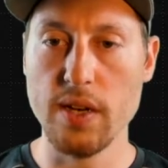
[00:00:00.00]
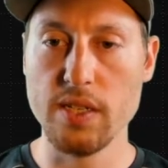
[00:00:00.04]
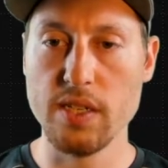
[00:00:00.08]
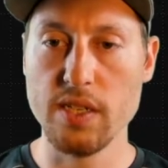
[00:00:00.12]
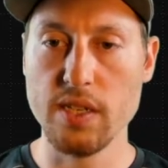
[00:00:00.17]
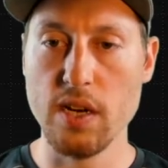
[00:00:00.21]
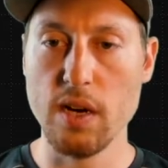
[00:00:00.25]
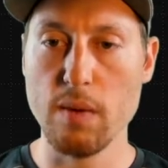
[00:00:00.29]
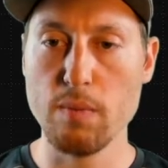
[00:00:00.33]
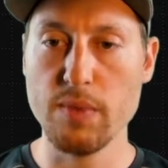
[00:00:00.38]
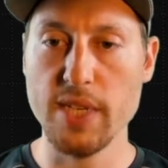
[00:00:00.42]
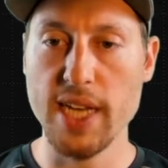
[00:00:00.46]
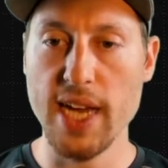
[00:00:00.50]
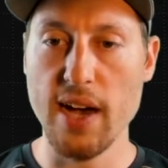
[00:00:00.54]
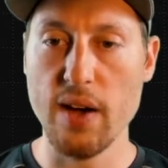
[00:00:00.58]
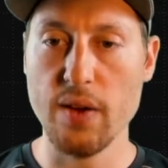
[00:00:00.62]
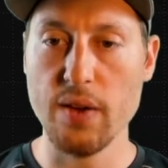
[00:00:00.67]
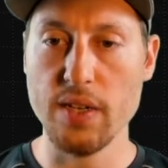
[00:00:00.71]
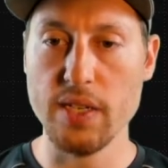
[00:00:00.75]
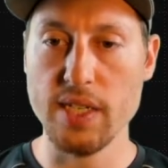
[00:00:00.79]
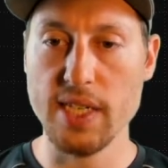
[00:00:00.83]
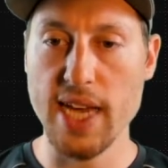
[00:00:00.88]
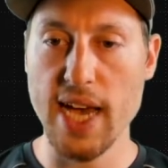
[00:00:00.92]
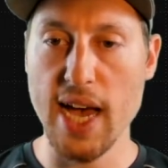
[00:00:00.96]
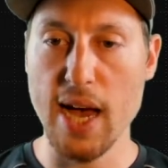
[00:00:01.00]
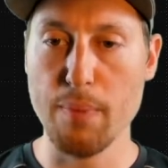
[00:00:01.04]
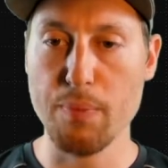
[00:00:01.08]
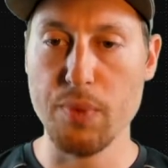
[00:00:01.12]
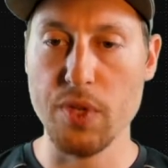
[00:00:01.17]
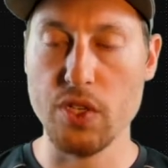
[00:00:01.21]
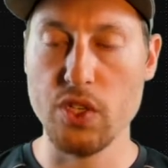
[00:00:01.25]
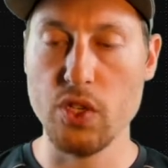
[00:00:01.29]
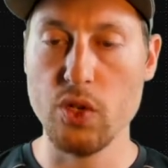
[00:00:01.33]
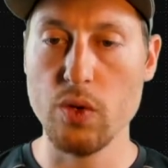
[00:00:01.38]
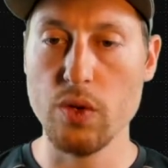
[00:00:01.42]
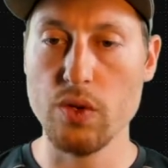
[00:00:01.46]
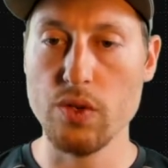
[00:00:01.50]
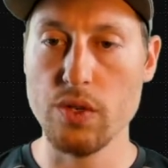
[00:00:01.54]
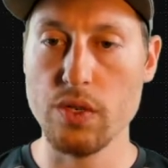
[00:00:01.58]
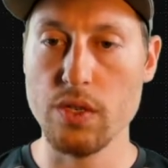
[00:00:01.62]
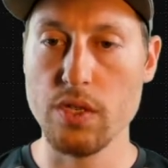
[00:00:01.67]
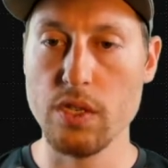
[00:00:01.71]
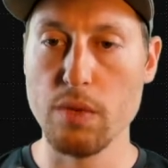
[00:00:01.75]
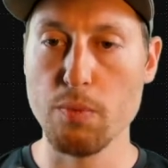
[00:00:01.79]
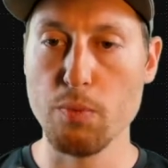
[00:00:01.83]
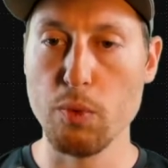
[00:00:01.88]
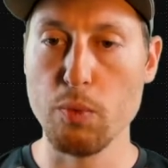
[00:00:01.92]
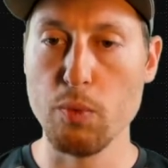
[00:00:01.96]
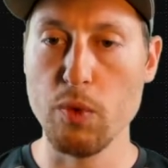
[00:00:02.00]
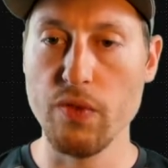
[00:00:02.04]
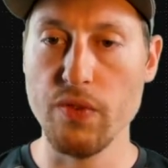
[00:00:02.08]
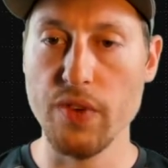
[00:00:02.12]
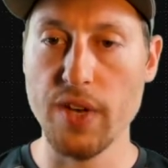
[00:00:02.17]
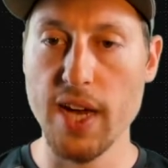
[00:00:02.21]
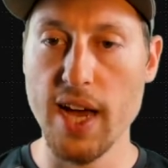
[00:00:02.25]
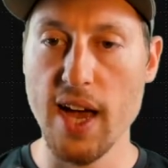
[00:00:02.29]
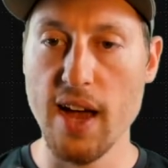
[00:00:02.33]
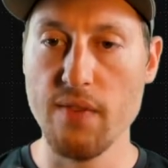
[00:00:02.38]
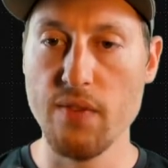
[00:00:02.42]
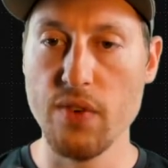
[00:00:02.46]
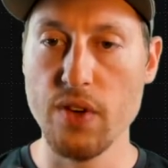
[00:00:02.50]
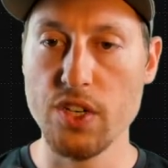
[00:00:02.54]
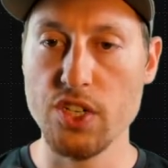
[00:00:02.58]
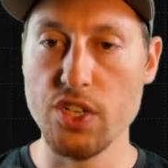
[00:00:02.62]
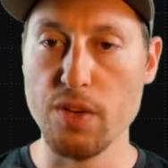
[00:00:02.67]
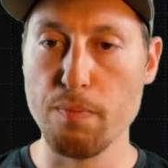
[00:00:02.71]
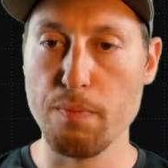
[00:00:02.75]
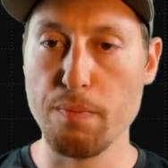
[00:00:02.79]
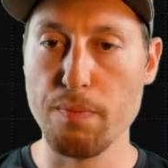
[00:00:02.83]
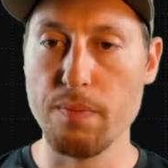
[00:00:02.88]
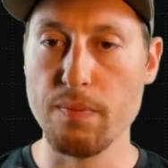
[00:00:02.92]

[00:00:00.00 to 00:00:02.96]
It's come down and tapped the 200 simple moving average.